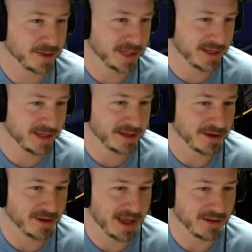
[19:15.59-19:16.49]
Is that like a
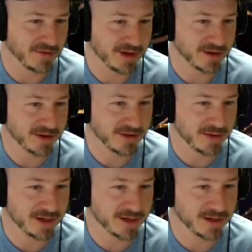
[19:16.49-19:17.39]
little elevator that
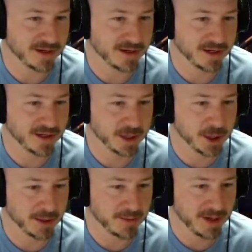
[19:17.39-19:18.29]
we can
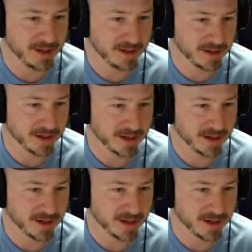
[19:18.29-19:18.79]
jump on?